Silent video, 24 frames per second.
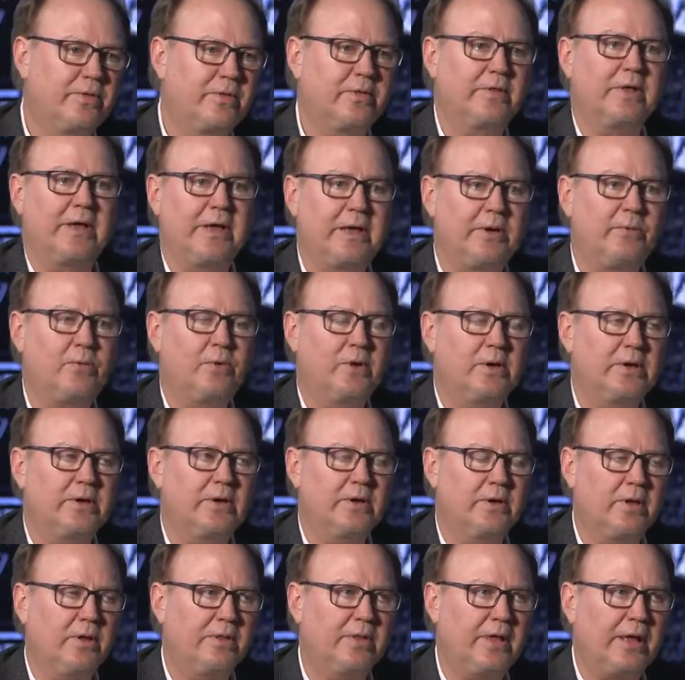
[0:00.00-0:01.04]
they
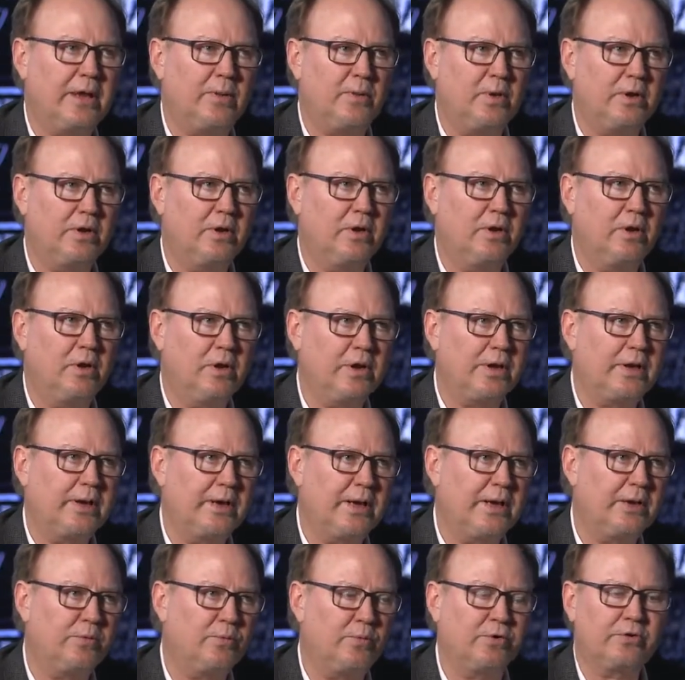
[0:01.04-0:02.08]
would look
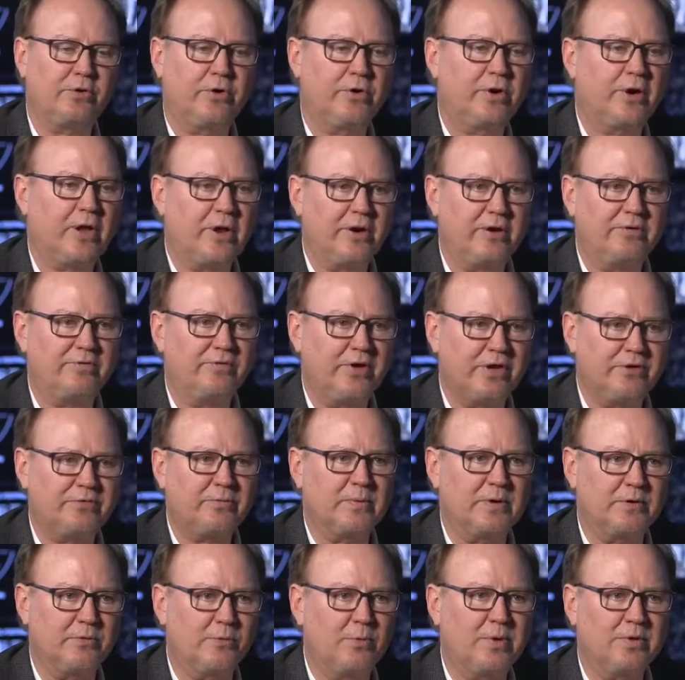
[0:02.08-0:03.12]
at return on
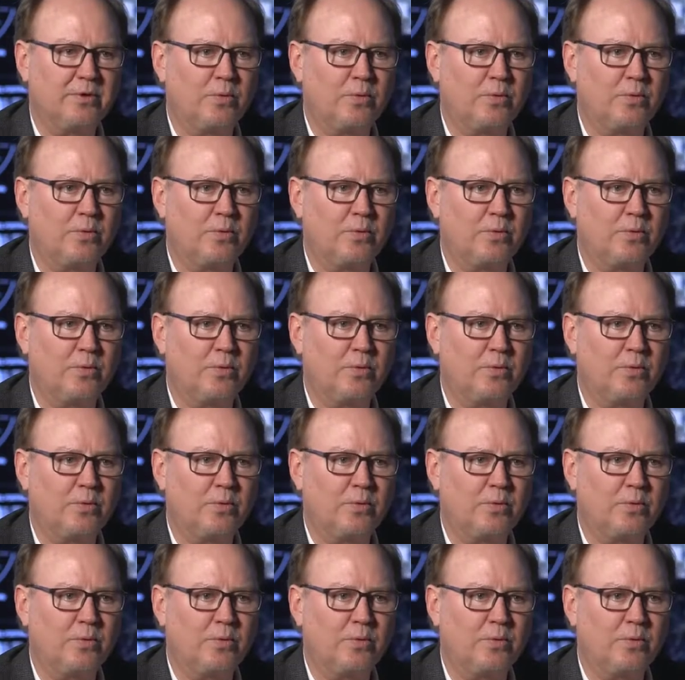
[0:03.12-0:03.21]
investment.